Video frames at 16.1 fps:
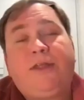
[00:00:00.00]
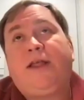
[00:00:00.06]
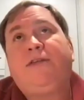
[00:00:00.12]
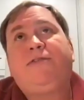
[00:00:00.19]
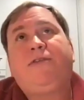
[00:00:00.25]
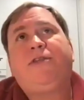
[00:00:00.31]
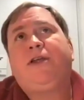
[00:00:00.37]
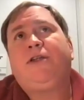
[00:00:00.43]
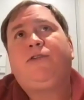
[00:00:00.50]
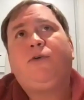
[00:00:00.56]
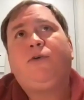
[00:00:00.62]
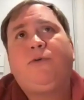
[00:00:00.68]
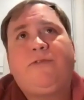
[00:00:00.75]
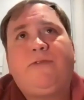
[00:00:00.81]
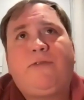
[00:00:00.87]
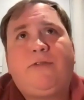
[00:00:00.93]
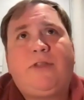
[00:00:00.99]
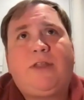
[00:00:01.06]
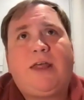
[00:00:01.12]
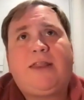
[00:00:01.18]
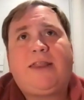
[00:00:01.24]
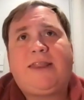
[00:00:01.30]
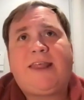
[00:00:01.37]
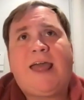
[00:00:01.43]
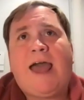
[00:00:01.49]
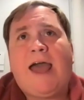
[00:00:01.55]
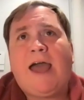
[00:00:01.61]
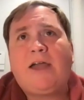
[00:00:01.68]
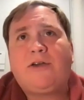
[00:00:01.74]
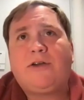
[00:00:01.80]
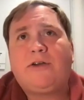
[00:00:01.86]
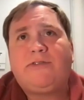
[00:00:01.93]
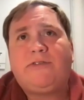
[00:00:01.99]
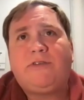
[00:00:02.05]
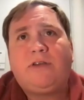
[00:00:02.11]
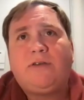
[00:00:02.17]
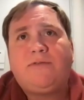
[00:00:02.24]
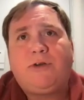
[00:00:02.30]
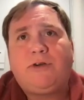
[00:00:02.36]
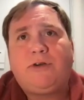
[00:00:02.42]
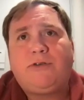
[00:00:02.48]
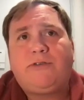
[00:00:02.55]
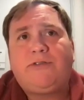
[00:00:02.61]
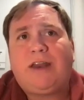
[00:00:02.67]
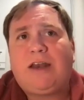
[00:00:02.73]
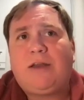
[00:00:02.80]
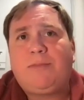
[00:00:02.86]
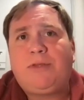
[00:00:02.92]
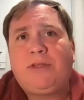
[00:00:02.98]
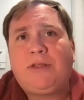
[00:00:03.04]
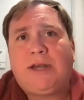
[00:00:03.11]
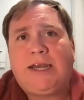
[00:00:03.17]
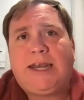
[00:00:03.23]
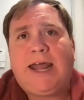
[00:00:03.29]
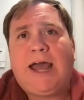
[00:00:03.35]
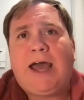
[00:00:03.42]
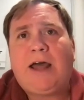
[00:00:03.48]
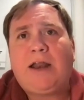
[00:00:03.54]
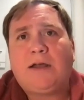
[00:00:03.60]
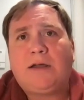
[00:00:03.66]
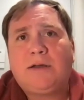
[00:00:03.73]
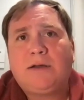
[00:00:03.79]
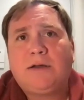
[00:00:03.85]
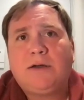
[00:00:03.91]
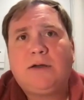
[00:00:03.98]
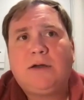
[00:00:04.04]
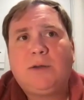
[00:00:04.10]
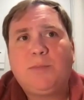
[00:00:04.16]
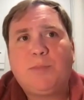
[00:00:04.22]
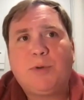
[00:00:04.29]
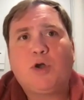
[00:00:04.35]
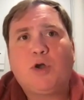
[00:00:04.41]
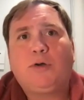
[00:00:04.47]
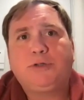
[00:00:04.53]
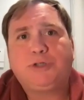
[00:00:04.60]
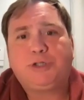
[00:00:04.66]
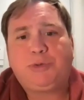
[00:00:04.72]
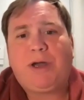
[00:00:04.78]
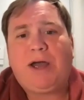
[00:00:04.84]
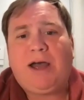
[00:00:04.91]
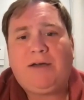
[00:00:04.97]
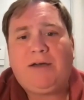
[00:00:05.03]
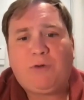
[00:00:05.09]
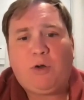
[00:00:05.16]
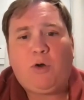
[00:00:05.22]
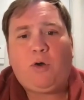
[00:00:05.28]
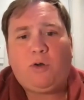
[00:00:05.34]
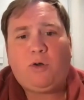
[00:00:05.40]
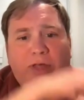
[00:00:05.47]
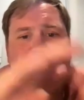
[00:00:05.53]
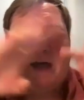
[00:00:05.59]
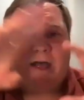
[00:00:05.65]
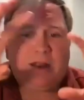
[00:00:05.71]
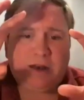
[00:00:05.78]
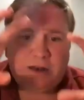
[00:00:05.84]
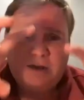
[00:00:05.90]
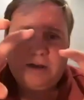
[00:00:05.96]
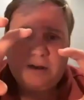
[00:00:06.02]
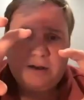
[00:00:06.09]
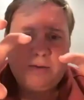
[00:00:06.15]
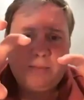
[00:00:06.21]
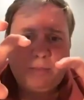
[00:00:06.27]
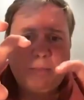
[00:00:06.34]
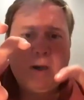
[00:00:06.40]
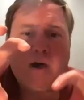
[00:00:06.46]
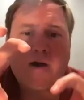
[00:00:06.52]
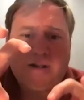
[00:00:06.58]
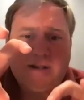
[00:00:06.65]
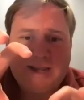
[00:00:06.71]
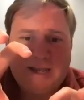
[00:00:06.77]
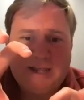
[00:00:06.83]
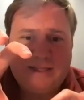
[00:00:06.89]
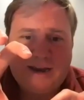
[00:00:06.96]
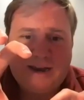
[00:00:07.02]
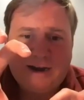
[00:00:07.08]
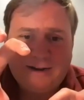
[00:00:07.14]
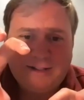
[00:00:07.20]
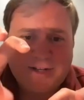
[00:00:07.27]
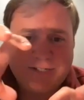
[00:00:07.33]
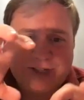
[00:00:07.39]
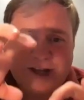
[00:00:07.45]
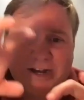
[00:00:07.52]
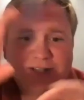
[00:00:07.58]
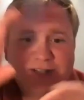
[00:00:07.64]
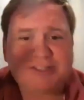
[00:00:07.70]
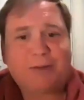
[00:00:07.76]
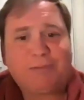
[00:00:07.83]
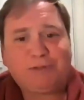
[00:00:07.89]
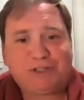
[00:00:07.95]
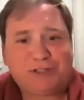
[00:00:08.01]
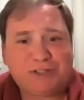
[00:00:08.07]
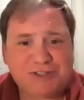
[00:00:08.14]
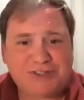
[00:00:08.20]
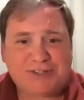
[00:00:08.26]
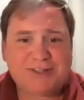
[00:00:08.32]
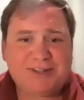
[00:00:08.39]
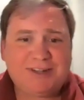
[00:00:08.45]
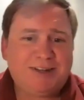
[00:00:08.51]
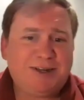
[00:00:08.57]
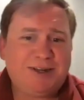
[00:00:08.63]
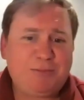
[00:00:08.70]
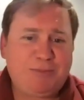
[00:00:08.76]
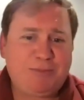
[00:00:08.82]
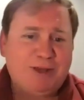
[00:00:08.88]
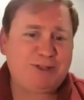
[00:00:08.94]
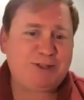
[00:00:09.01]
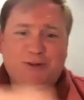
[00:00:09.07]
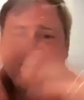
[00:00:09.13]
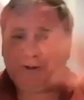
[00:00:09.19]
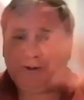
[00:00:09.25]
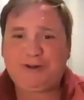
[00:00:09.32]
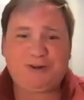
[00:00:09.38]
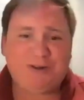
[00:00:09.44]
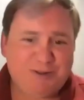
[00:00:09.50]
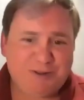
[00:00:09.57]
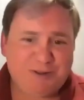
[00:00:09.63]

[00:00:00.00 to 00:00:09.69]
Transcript: that's the thing too, is the accuracy of your sustainability data, because you have all that modeling in there. There's not assumptions based on